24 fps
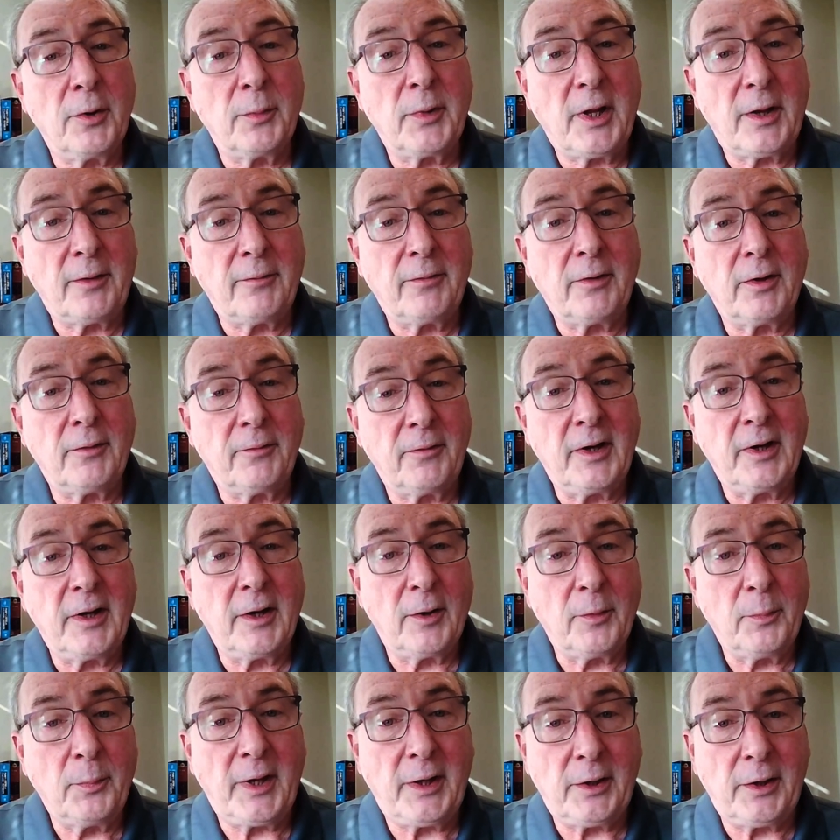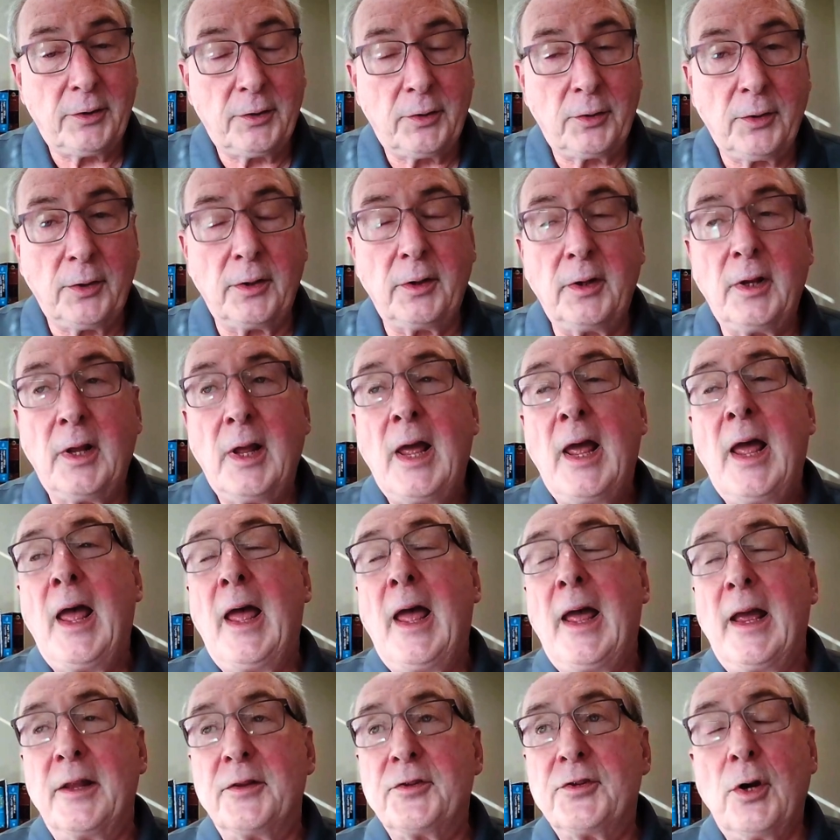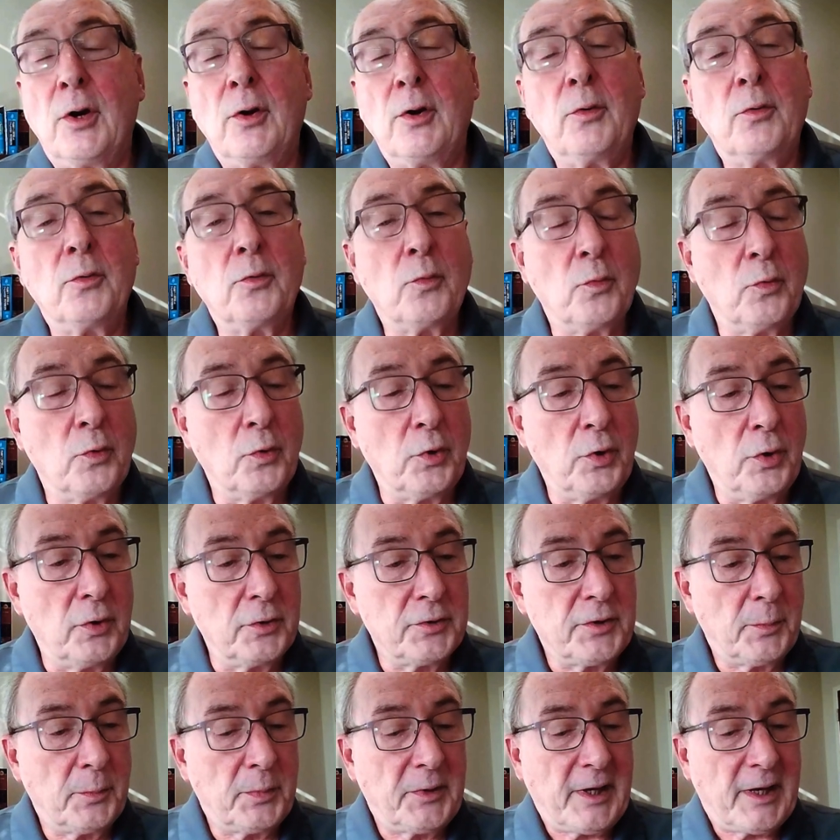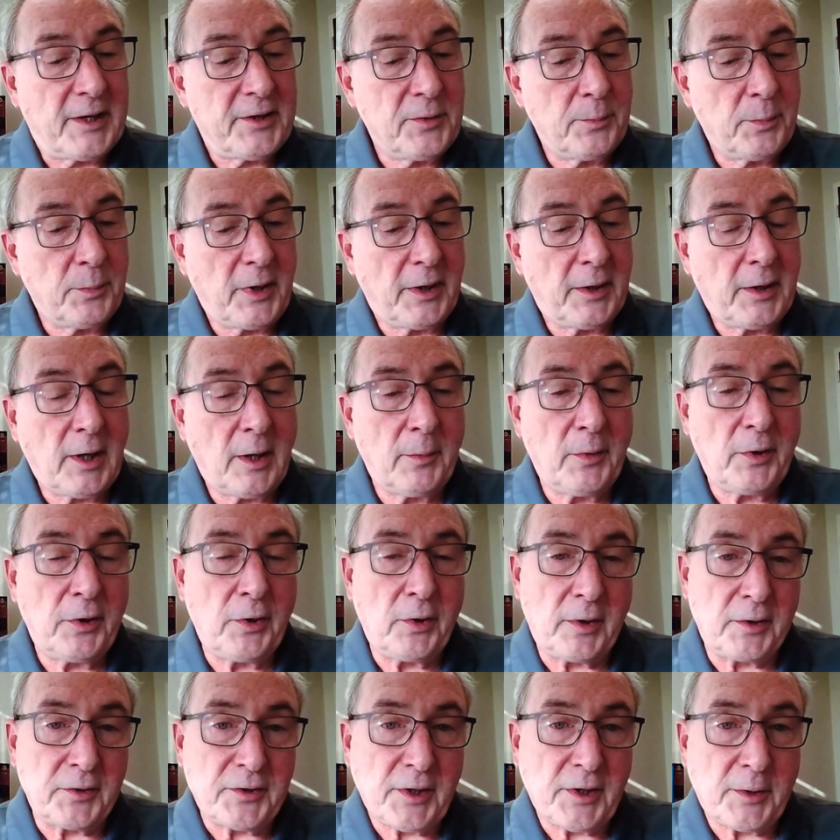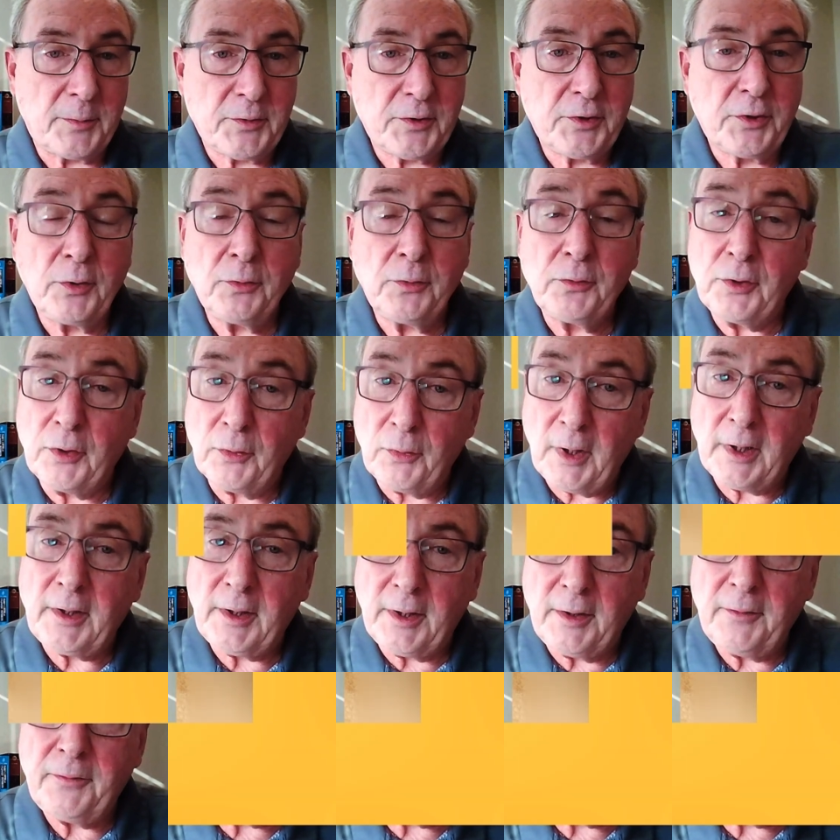level of it in a baked good. And so using potassium bicarbonate, you can substitute directly for